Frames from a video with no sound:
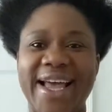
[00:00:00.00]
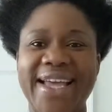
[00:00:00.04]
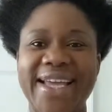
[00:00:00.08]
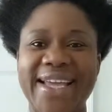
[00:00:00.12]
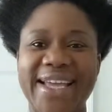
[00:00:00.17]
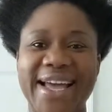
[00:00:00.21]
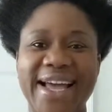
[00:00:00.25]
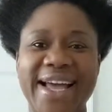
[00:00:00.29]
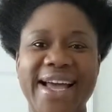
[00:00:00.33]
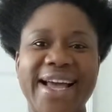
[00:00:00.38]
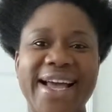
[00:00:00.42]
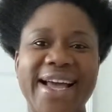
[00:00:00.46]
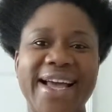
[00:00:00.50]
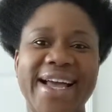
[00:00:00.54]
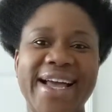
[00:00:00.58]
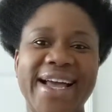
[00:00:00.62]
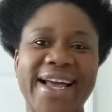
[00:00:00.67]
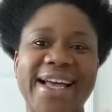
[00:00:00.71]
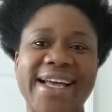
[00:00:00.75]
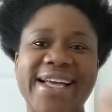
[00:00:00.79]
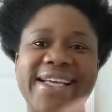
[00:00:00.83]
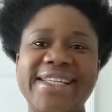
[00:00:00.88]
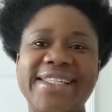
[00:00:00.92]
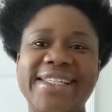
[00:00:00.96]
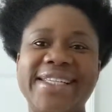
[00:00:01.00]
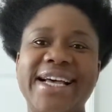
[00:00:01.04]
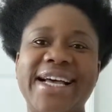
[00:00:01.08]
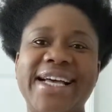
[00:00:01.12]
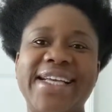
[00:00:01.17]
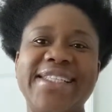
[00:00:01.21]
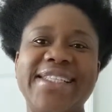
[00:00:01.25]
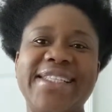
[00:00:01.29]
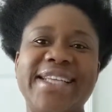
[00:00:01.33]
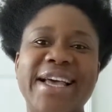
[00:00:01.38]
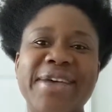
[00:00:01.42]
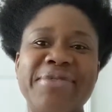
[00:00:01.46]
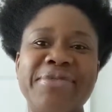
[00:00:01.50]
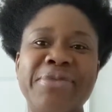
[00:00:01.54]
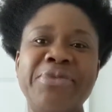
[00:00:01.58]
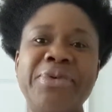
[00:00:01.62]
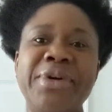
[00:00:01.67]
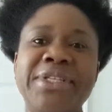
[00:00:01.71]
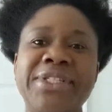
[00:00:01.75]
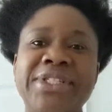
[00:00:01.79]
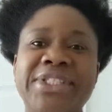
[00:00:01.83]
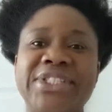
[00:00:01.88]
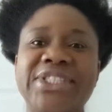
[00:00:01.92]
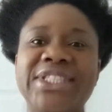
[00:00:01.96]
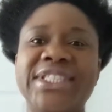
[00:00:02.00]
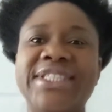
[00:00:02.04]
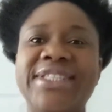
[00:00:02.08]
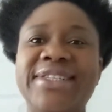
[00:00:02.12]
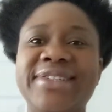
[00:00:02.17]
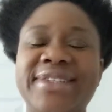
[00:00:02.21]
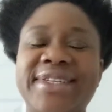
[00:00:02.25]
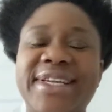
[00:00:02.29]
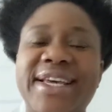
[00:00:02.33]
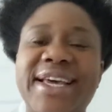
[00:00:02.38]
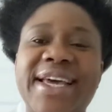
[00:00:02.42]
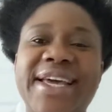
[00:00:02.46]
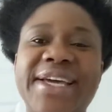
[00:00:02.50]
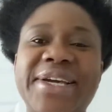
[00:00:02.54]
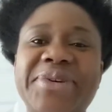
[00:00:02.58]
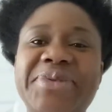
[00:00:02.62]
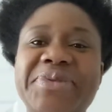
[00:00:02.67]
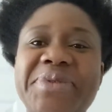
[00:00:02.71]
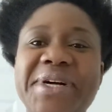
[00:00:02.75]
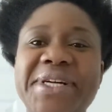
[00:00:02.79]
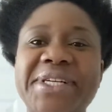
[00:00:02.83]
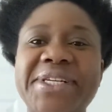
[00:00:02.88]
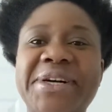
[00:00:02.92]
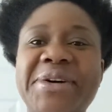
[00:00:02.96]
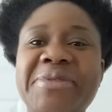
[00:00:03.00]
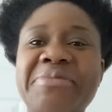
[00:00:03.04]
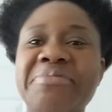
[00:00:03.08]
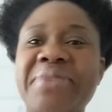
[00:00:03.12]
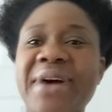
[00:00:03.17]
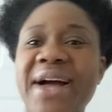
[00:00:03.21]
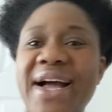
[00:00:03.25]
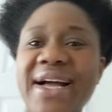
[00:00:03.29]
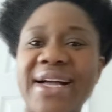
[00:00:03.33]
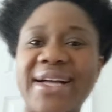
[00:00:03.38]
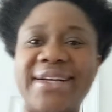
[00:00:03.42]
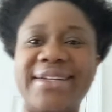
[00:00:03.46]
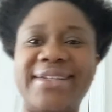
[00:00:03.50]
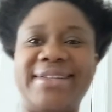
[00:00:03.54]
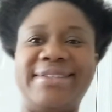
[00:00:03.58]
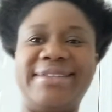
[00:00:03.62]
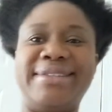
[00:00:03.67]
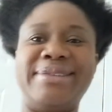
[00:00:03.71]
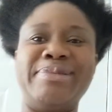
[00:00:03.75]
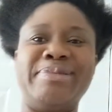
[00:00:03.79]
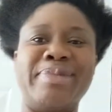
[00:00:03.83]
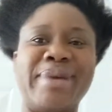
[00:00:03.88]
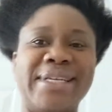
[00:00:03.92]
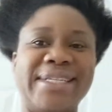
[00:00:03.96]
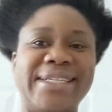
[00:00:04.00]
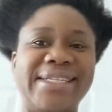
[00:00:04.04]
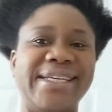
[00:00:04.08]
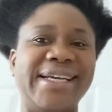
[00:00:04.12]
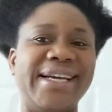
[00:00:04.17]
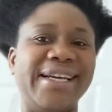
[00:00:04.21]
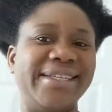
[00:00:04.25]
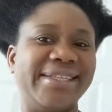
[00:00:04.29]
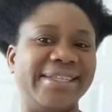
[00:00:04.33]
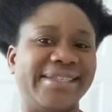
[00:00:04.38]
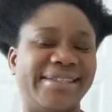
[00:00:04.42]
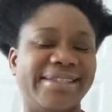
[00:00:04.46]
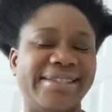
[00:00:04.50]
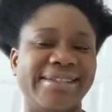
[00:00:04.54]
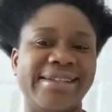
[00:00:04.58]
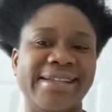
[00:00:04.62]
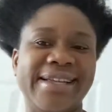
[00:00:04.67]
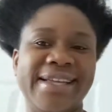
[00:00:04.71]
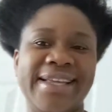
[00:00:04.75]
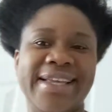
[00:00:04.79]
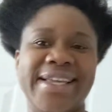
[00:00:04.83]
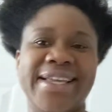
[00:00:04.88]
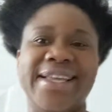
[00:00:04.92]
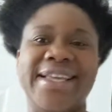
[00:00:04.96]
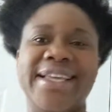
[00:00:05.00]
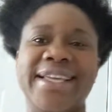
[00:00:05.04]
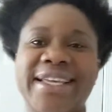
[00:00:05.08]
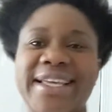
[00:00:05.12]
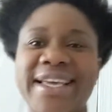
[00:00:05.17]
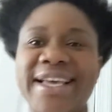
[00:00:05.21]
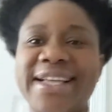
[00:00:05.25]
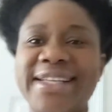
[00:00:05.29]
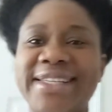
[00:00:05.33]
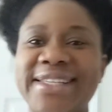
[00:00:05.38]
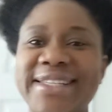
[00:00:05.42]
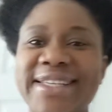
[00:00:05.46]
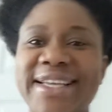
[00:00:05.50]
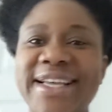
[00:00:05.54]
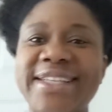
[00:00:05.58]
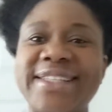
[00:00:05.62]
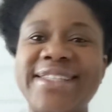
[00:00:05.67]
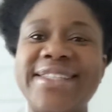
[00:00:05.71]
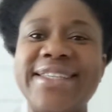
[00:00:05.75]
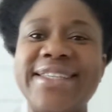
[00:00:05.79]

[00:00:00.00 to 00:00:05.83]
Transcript: Hi guys, how's everyone doing today? Welcome back to my channel. Yes.